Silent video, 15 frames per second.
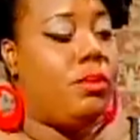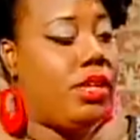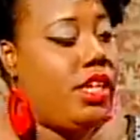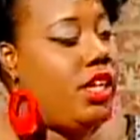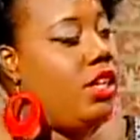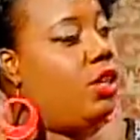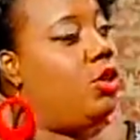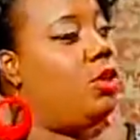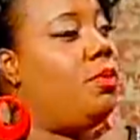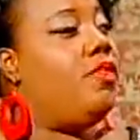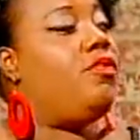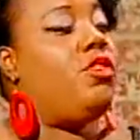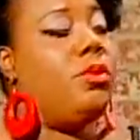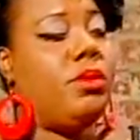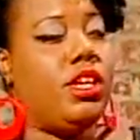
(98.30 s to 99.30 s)
fill me in a
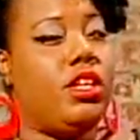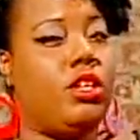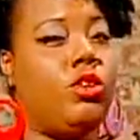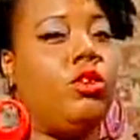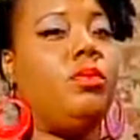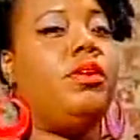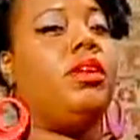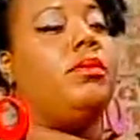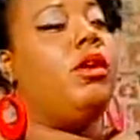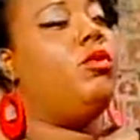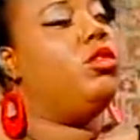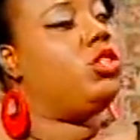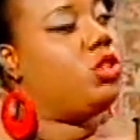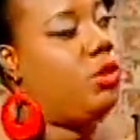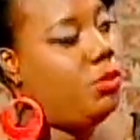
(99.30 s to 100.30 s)
little bit
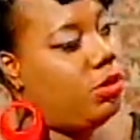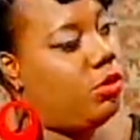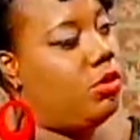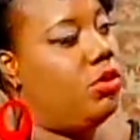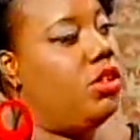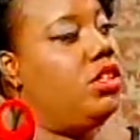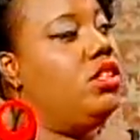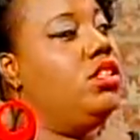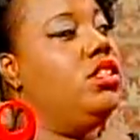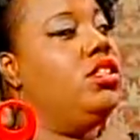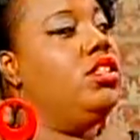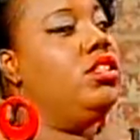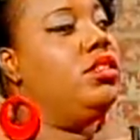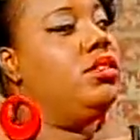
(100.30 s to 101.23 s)
about what's going on. They're